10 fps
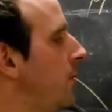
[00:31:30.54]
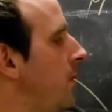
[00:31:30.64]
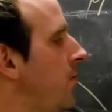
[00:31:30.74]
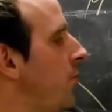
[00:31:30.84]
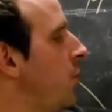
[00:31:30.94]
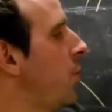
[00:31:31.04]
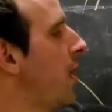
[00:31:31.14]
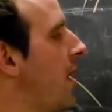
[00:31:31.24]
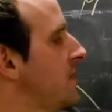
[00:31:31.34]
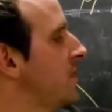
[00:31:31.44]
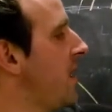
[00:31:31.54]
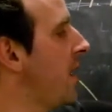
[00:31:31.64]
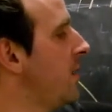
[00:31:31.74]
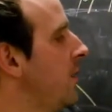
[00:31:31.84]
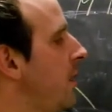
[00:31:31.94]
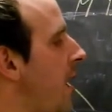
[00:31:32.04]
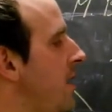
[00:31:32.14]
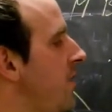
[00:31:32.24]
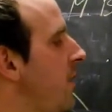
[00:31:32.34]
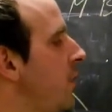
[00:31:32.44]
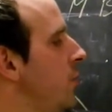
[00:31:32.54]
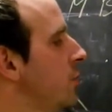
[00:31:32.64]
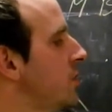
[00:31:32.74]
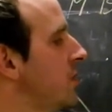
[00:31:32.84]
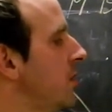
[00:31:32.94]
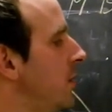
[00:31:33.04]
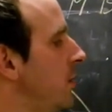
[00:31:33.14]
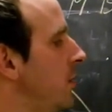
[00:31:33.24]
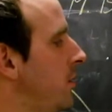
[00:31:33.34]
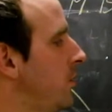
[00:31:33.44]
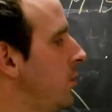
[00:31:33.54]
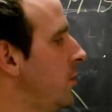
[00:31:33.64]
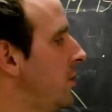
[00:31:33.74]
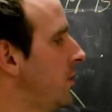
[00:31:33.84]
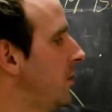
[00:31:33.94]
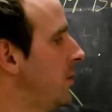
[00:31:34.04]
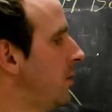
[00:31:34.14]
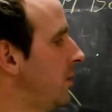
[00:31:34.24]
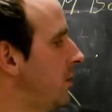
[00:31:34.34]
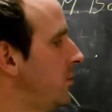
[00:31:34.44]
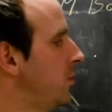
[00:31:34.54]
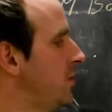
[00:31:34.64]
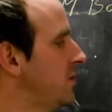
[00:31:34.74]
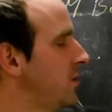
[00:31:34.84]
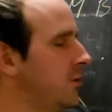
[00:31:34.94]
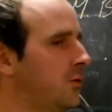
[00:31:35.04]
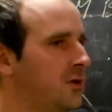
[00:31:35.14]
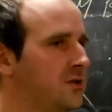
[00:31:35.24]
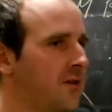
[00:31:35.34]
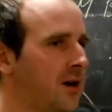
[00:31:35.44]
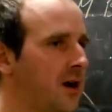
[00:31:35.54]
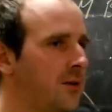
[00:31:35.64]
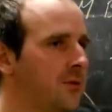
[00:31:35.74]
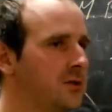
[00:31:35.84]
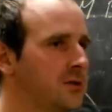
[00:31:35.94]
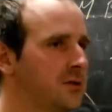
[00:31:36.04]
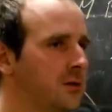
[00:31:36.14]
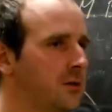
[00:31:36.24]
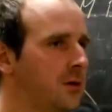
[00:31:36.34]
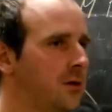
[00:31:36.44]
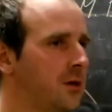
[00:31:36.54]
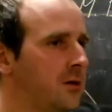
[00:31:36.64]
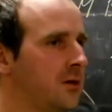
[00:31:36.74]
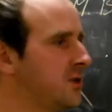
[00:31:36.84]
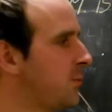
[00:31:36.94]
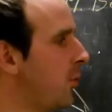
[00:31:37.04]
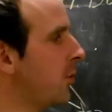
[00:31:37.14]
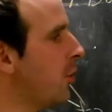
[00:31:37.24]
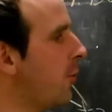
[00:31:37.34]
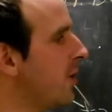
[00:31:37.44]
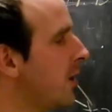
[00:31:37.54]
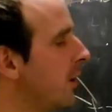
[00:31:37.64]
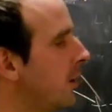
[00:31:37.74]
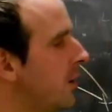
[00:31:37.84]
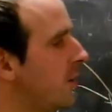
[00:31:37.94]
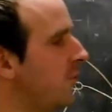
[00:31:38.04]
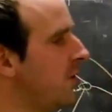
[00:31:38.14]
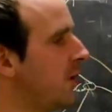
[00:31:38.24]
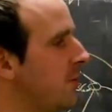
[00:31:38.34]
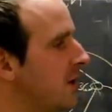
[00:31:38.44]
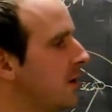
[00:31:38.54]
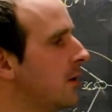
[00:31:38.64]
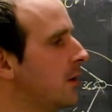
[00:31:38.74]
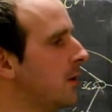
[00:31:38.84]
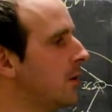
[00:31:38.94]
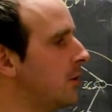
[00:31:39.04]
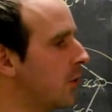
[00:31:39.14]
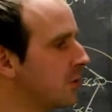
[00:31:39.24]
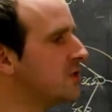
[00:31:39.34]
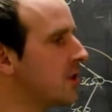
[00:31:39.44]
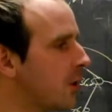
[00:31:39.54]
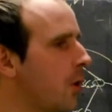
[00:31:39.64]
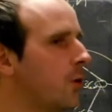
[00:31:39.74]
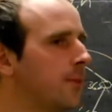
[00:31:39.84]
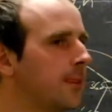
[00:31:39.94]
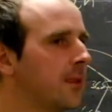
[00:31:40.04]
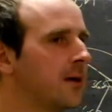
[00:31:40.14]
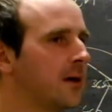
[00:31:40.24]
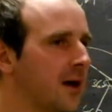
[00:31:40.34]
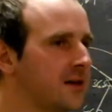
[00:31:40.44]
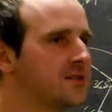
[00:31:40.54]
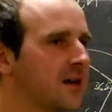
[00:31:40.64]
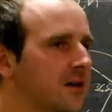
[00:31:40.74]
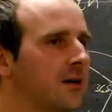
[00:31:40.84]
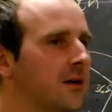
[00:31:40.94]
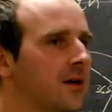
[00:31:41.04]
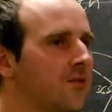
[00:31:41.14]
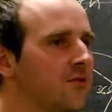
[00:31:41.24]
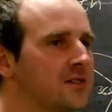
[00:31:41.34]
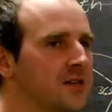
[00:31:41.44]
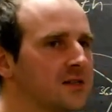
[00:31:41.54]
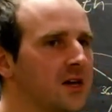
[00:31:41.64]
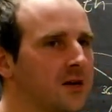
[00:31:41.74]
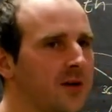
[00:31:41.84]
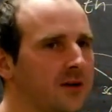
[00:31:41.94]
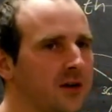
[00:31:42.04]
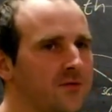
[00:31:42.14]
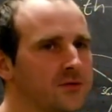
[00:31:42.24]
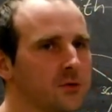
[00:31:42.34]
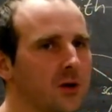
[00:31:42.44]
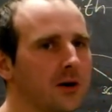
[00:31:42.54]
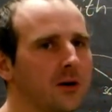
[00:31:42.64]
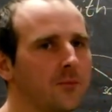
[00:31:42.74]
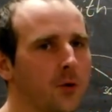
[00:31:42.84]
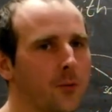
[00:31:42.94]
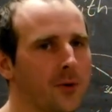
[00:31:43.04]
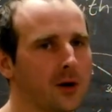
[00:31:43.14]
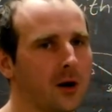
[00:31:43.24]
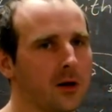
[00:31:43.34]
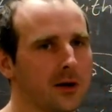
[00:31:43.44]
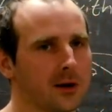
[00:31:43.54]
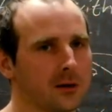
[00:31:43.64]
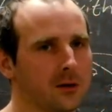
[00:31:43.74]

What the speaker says: if you assign any values to these variables, this polynomial will be non-zero exactly if this assignment gives you a proper coloring.